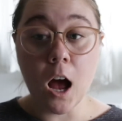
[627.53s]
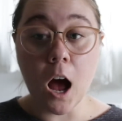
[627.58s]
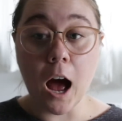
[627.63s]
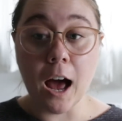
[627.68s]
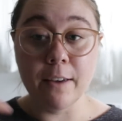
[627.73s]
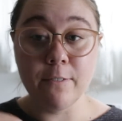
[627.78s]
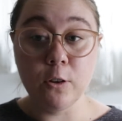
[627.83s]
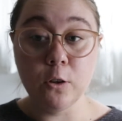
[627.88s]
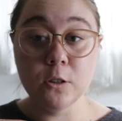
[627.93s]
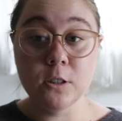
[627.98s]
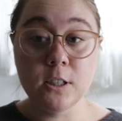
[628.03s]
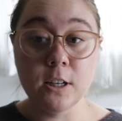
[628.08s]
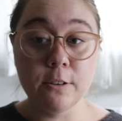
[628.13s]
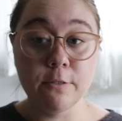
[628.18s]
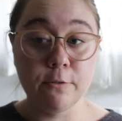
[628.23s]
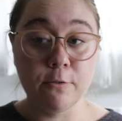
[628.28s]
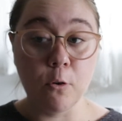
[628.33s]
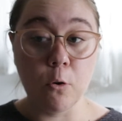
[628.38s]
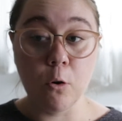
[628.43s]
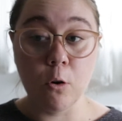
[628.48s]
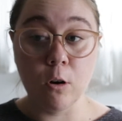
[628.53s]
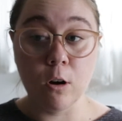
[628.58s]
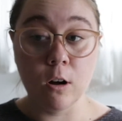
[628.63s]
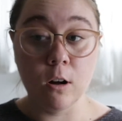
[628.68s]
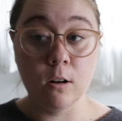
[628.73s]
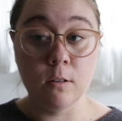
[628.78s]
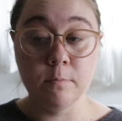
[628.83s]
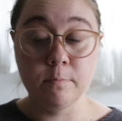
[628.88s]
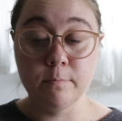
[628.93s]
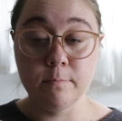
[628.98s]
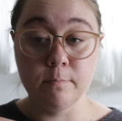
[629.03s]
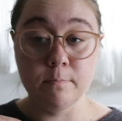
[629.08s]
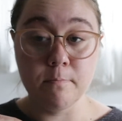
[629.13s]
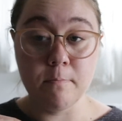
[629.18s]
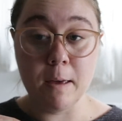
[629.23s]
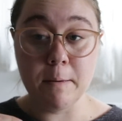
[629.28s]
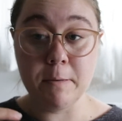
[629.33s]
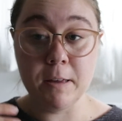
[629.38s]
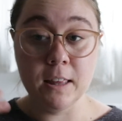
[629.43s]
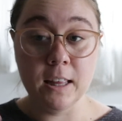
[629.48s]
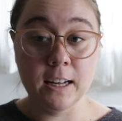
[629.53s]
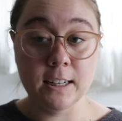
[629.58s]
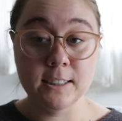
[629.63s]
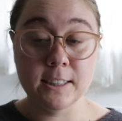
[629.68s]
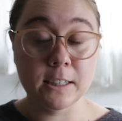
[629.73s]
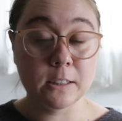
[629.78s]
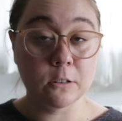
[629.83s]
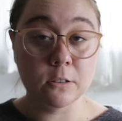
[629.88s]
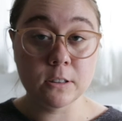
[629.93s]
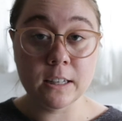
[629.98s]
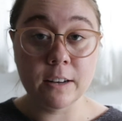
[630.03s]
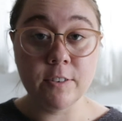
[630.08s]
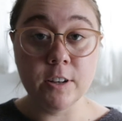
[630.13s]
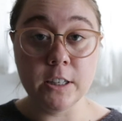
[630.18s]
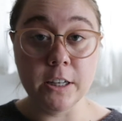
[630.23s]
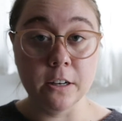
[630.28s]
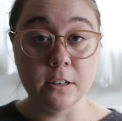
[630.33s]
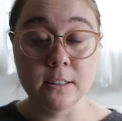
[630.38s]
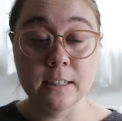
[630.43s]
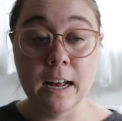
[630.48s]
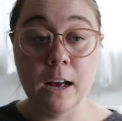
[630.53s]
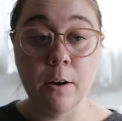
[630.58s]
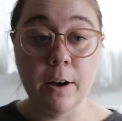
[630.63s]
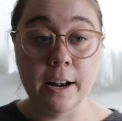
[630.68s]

I've used it for maybe like 6 or 7 years now,